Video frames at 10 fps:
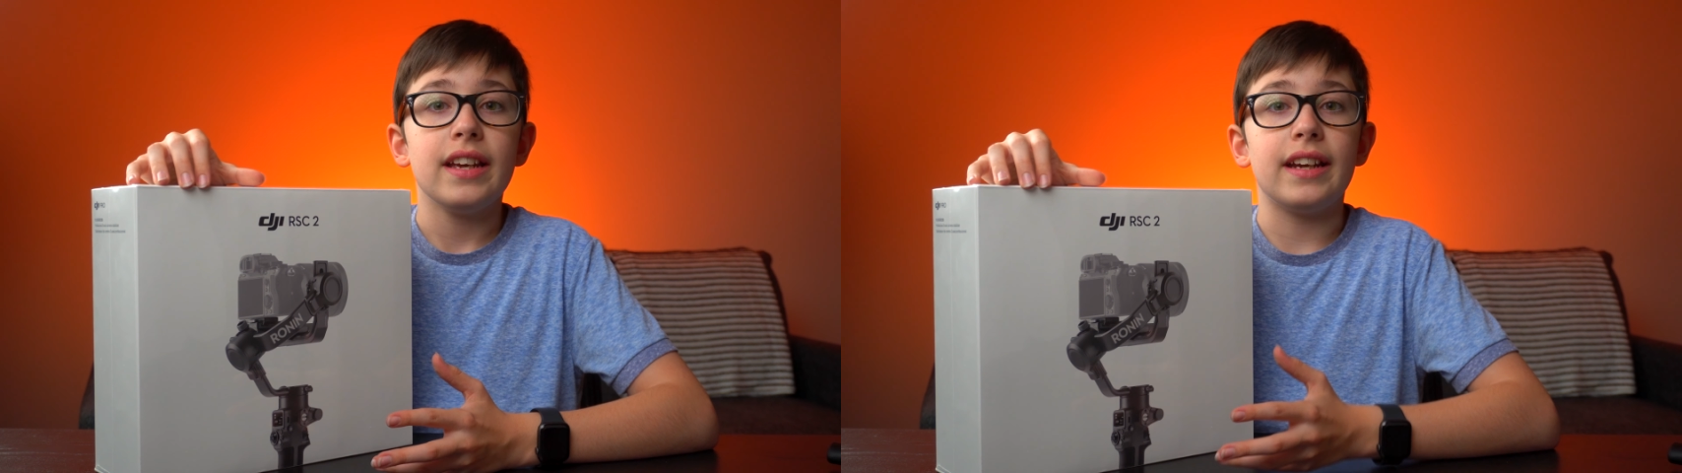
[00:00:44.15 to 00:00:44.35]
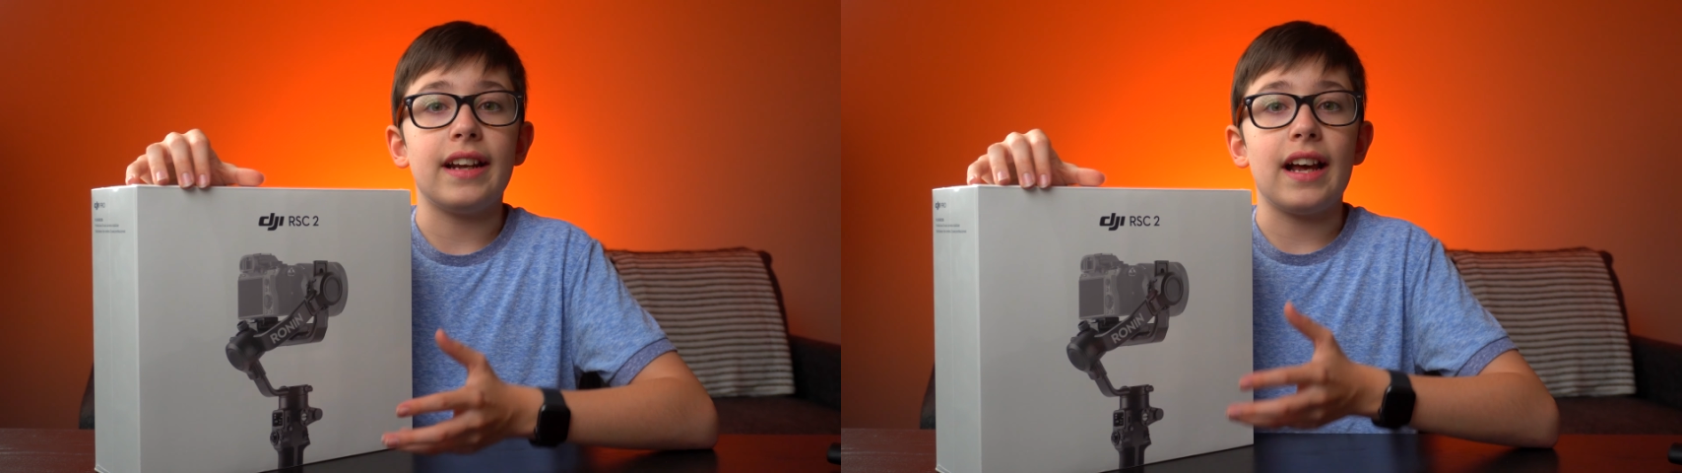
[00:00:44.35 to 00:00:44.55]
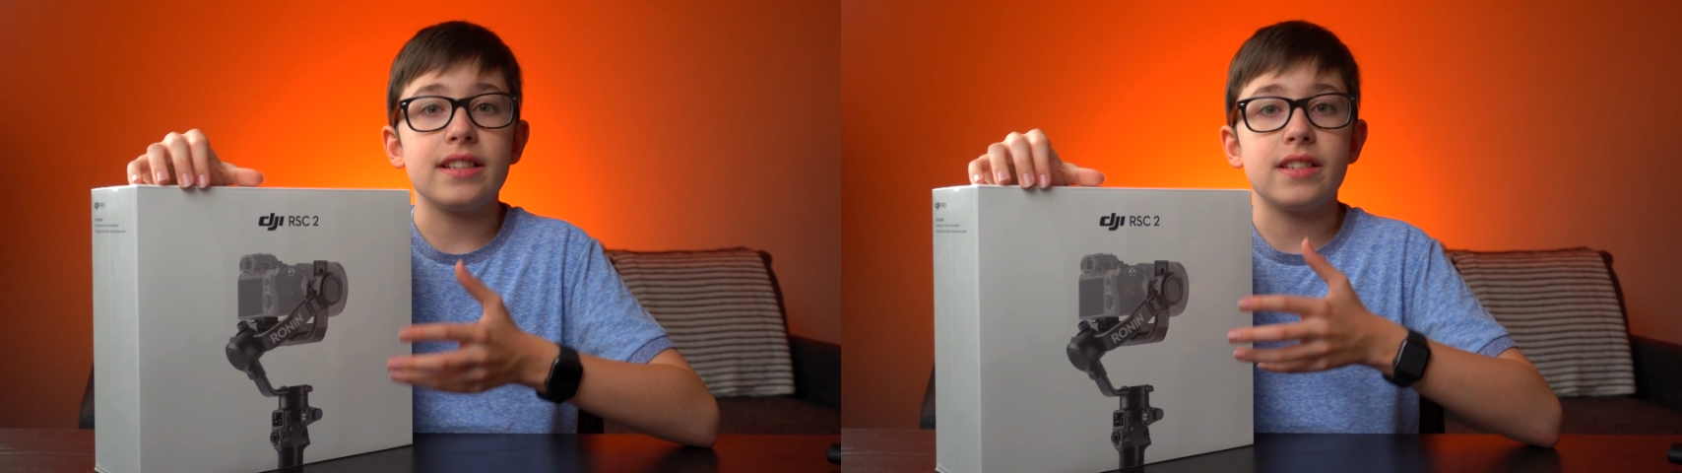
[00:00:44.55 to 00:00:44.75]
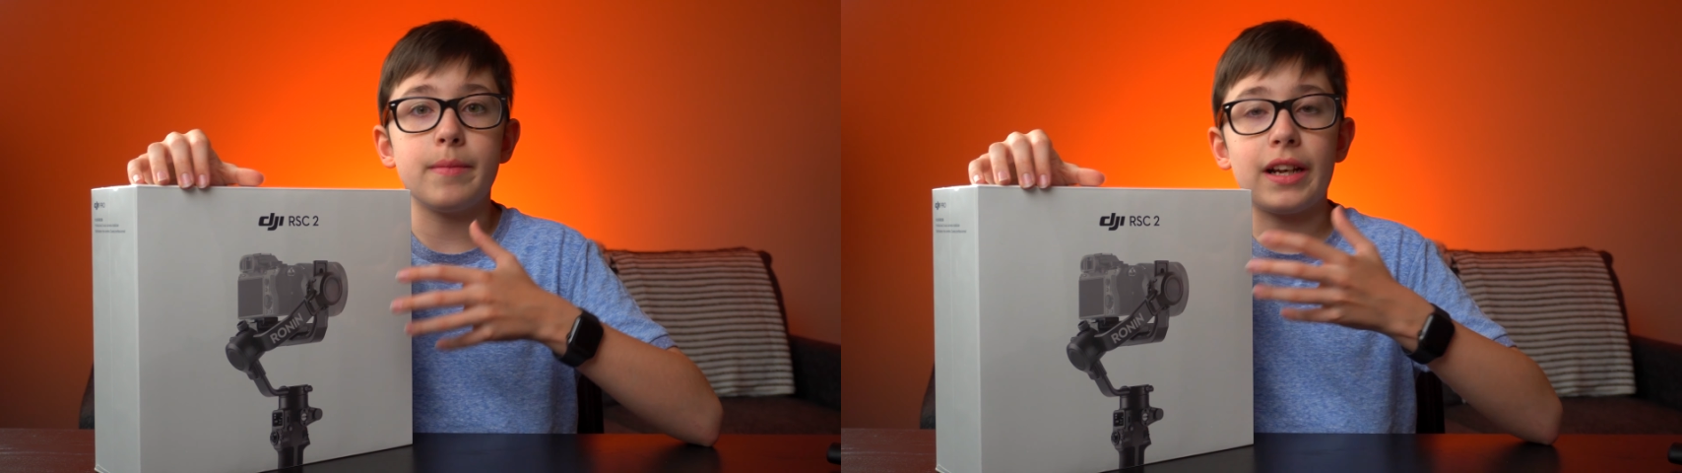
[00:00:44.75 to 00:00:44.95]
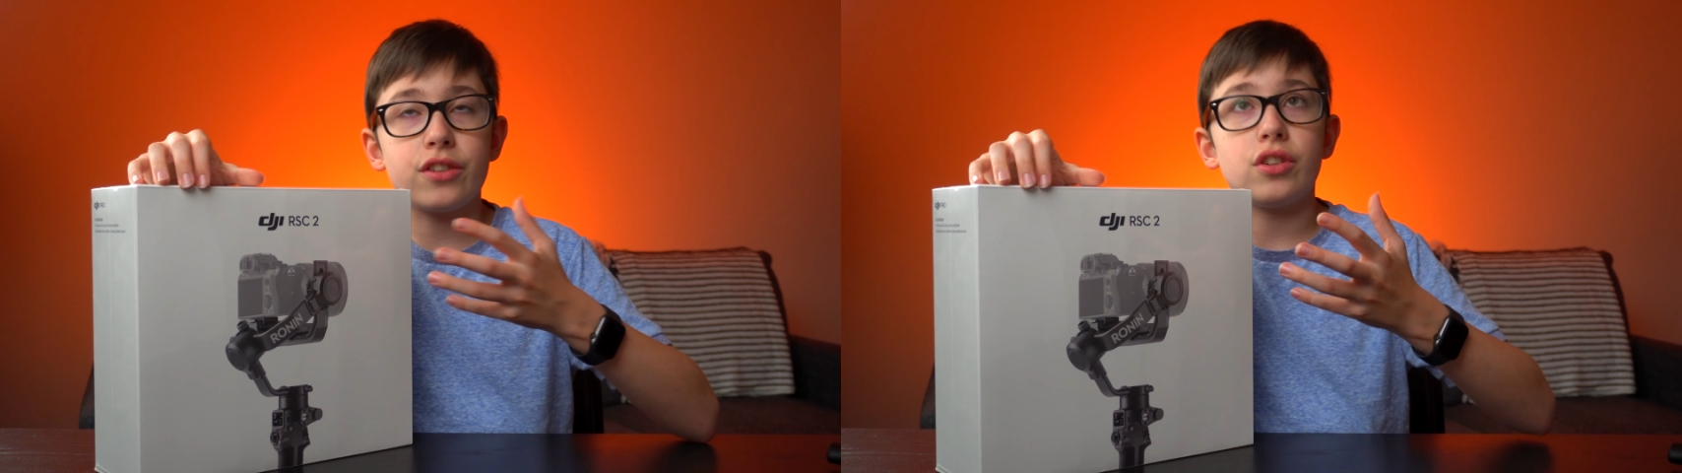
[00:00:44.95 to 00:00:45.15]
it has
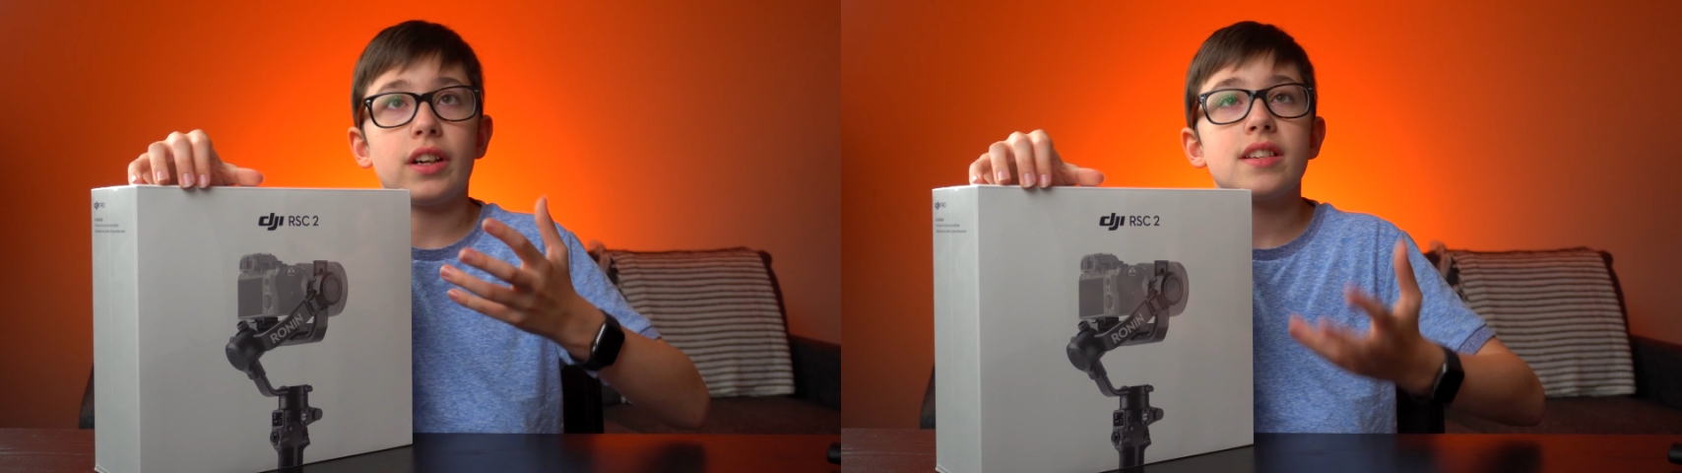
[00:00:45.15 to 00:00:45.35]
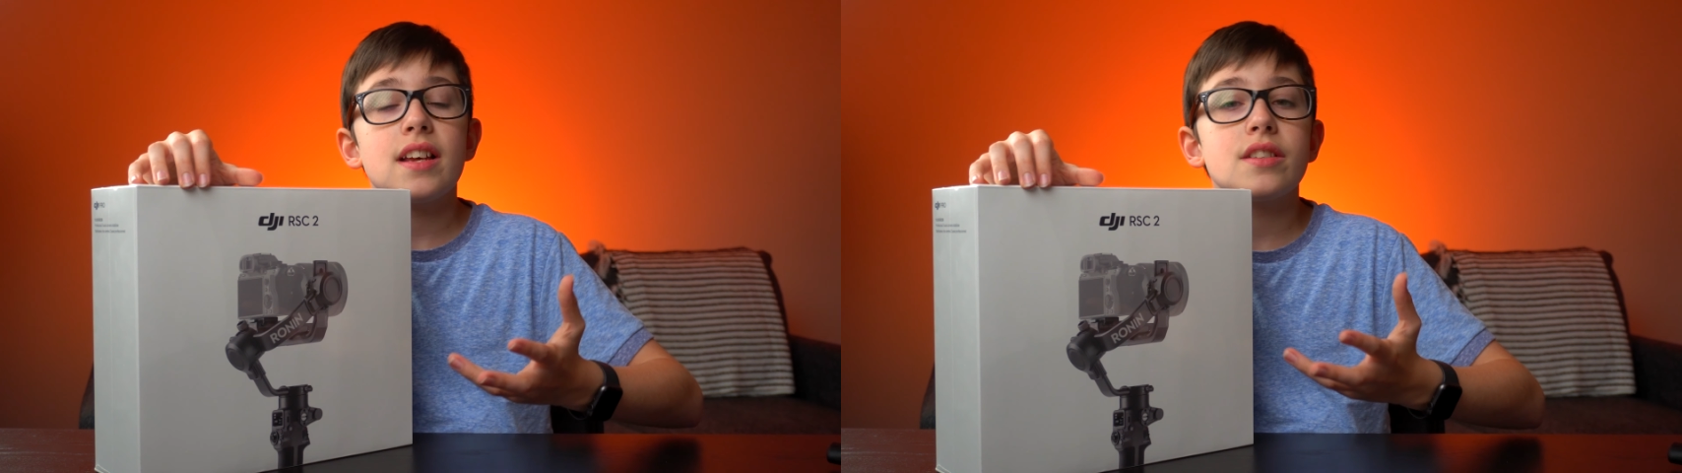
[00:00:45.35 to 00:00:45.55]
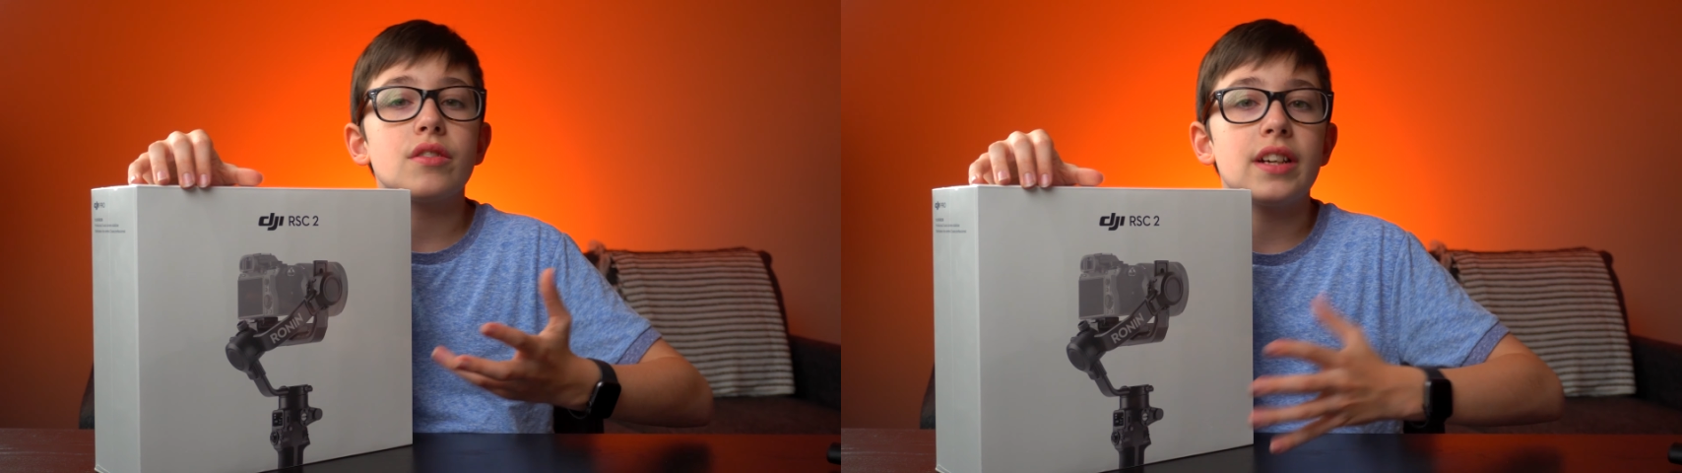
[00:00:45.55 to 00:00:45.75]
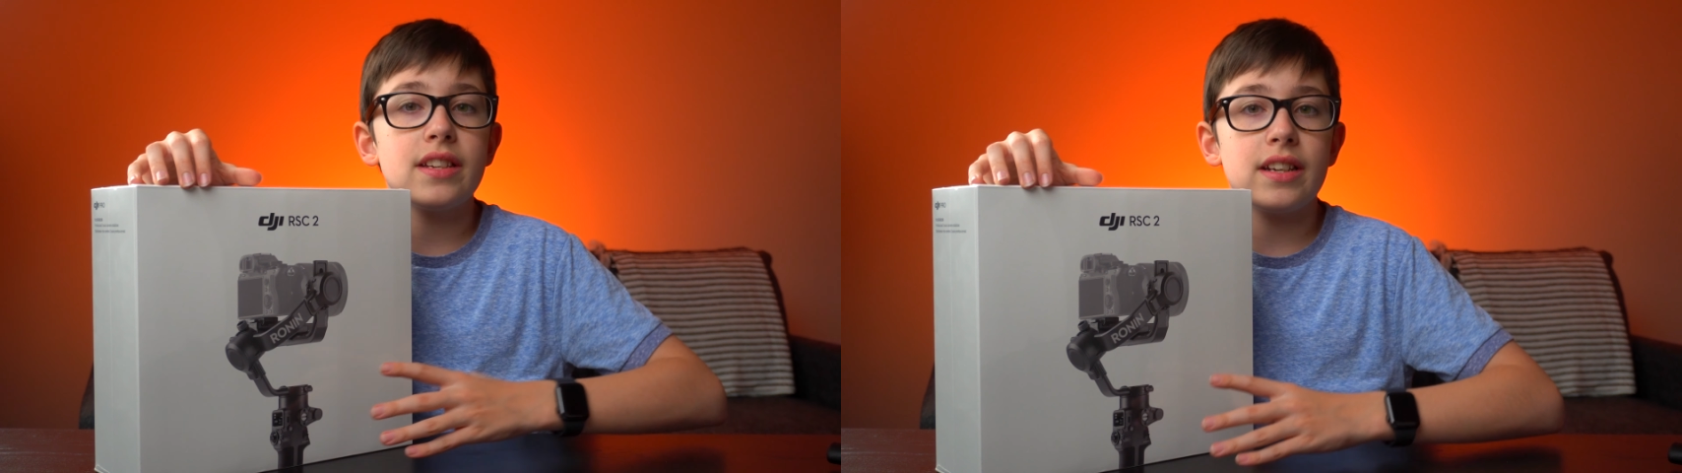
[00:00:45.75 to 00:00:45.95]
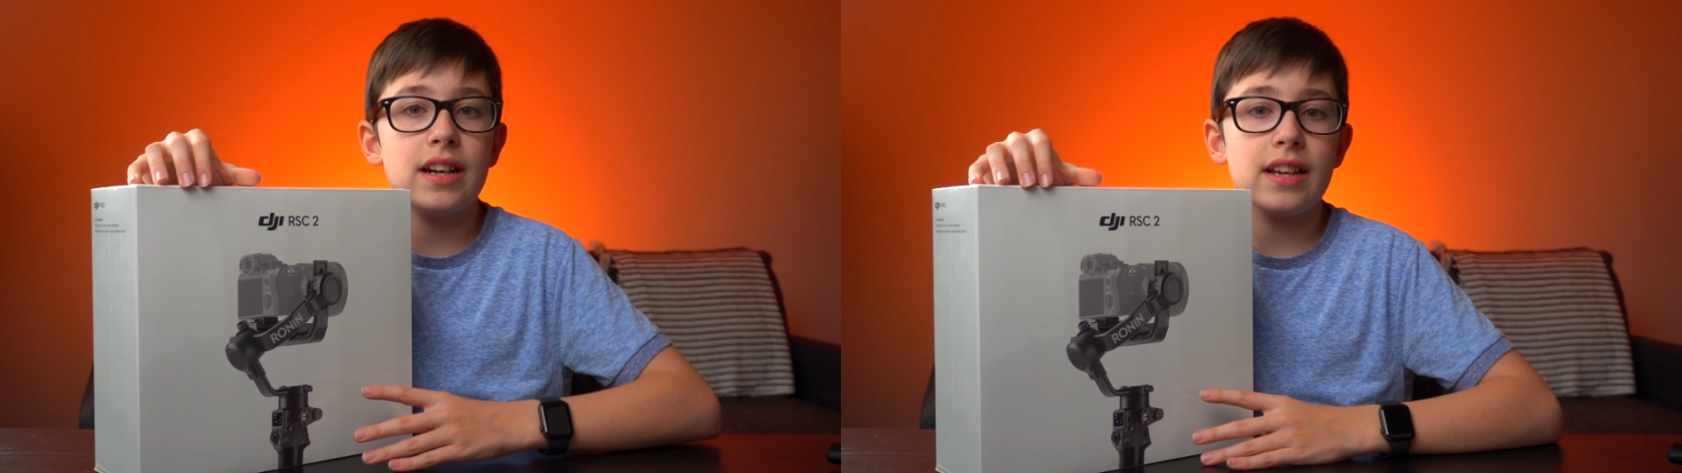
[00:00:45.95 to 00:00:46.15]
some extra
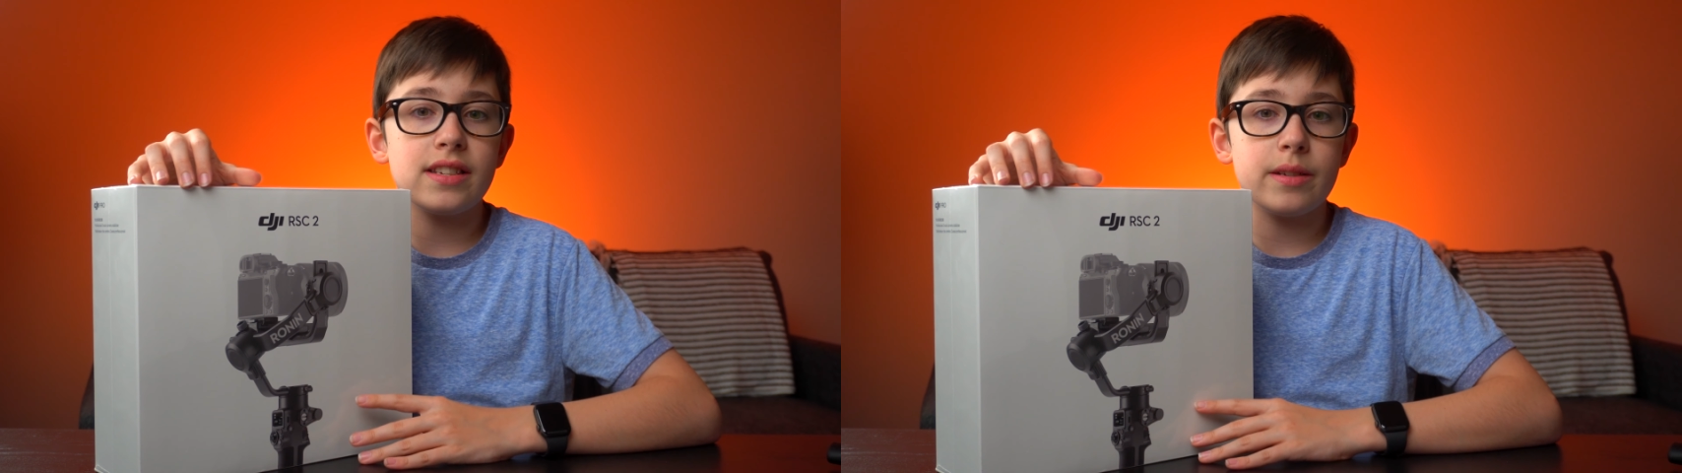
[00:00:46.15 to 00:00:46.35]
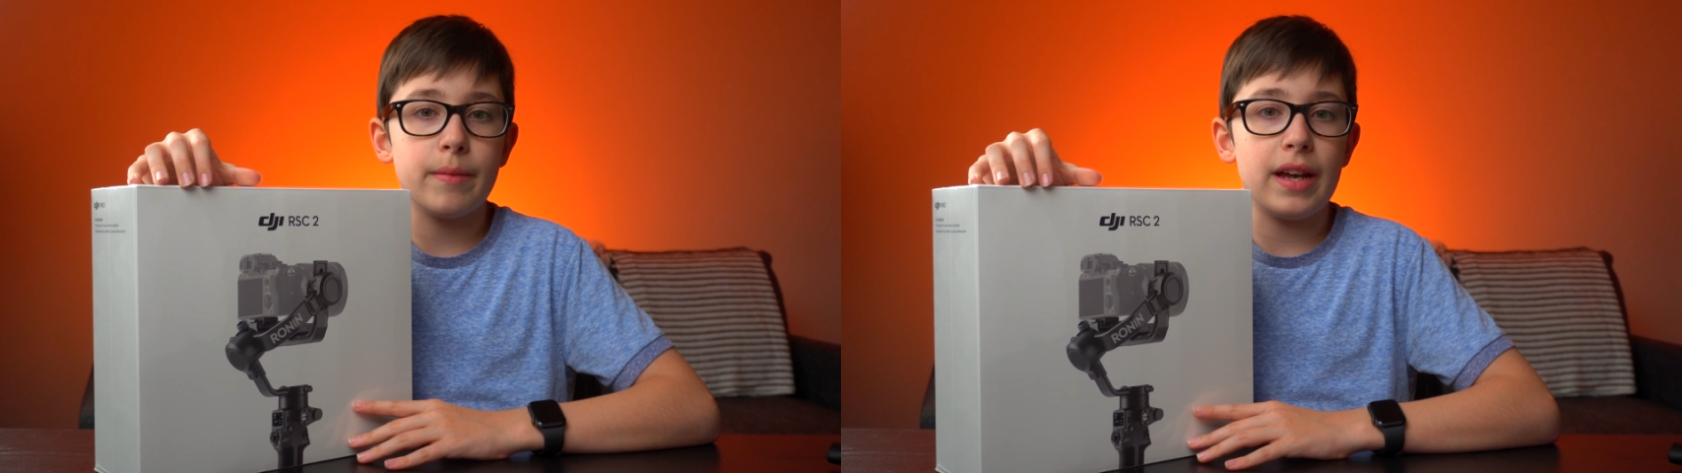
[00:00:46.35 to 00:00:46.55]
accessories and it has some